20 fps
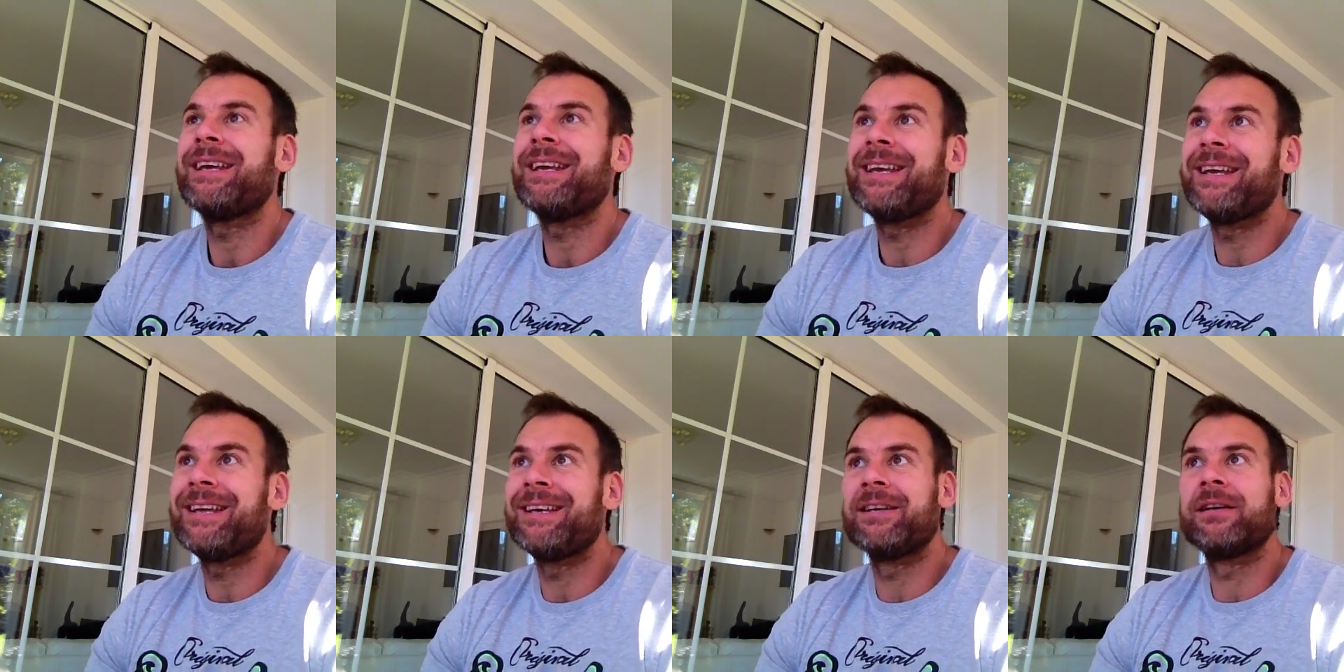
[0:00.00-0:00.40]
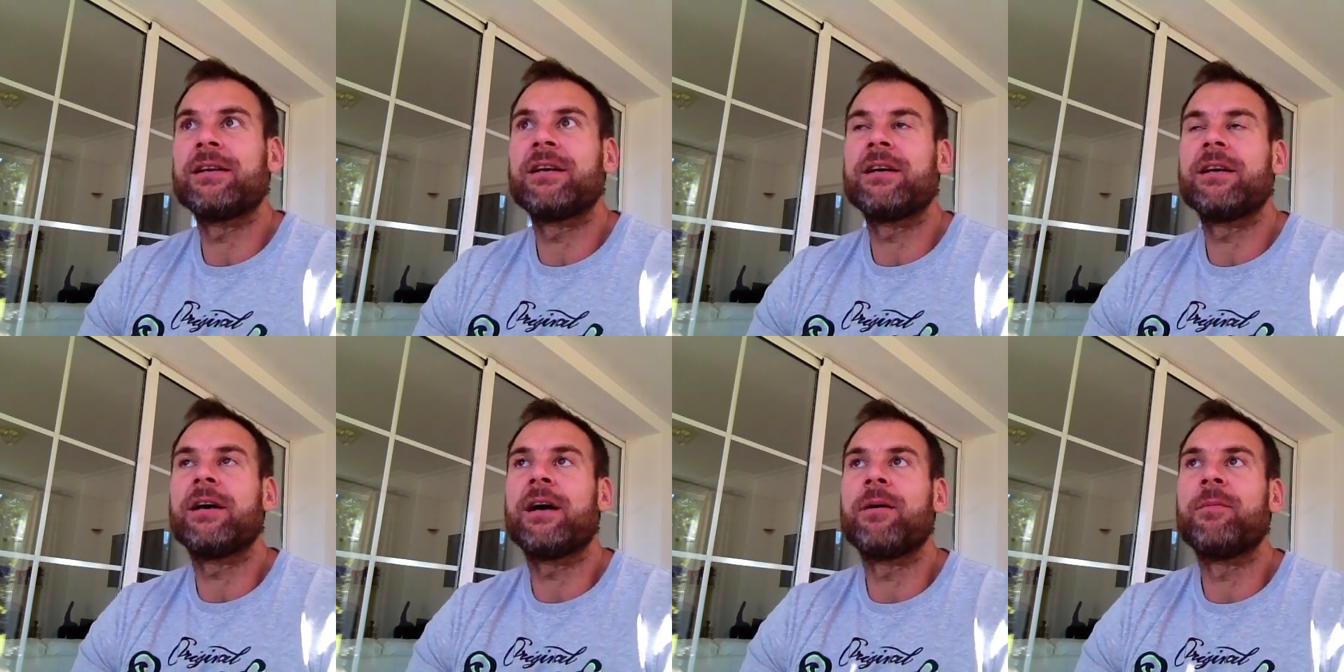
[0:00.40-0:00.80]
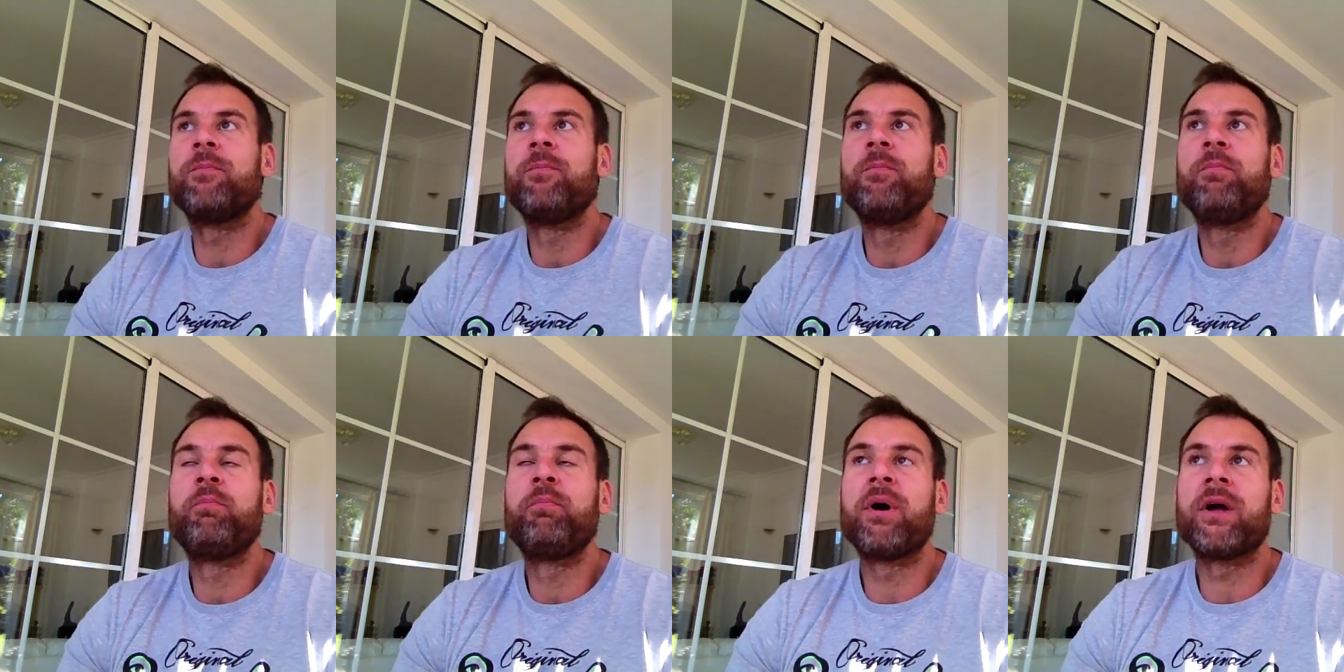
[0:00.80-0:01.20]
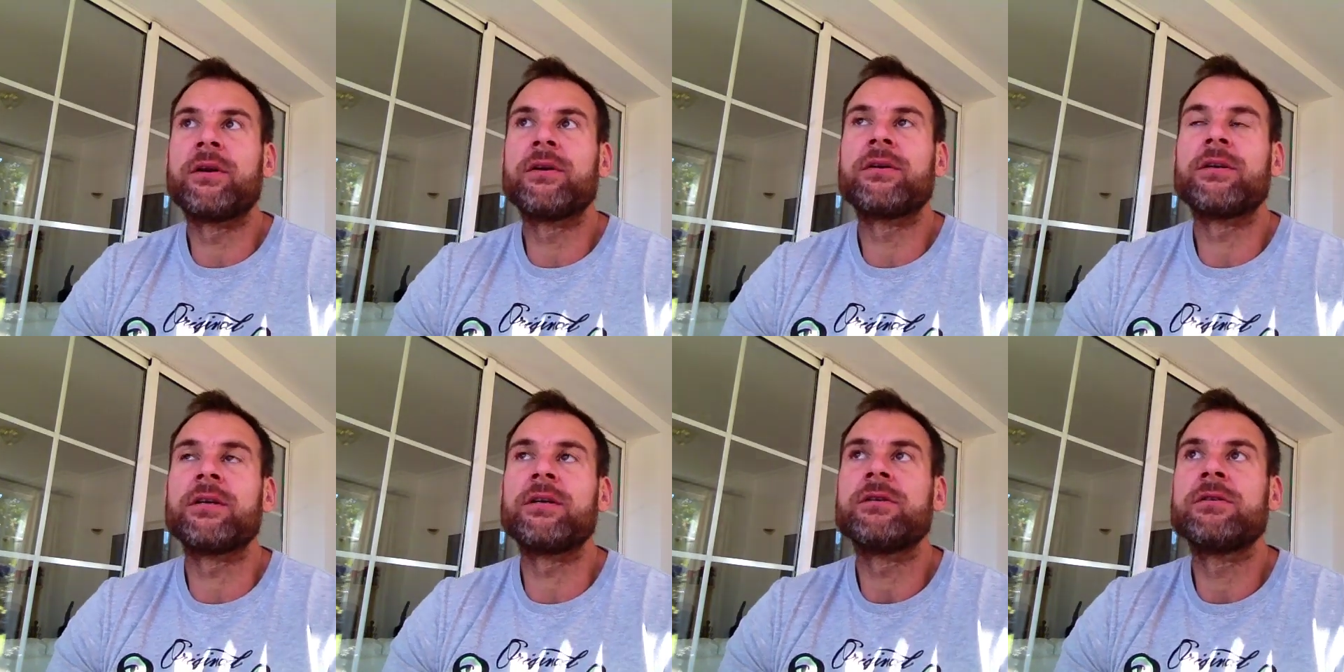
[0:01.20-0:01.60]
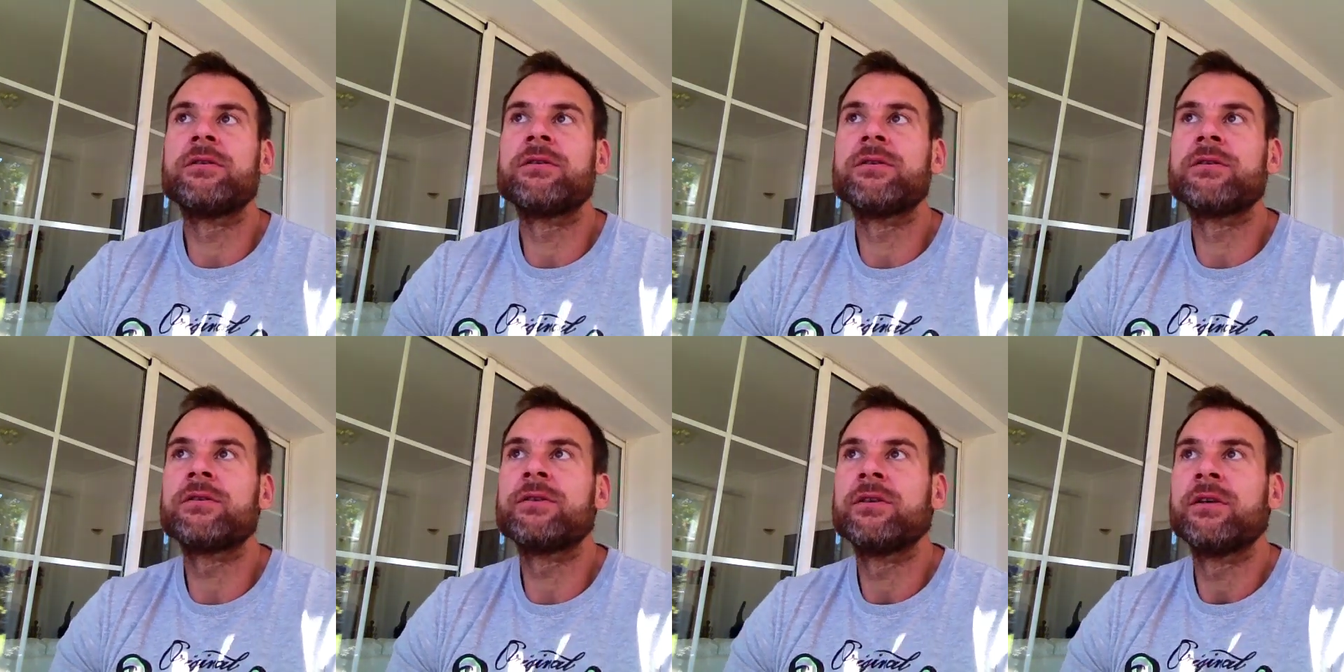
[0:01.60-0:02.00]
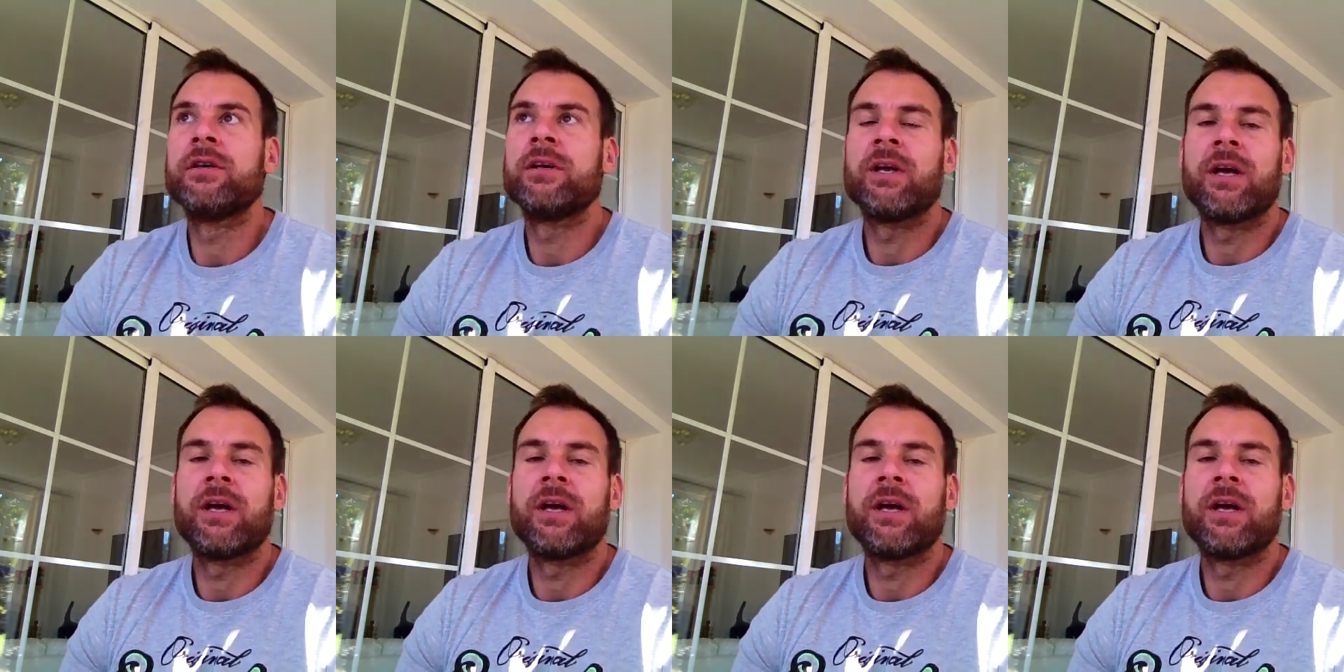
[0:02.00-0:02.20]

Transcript: in abundance.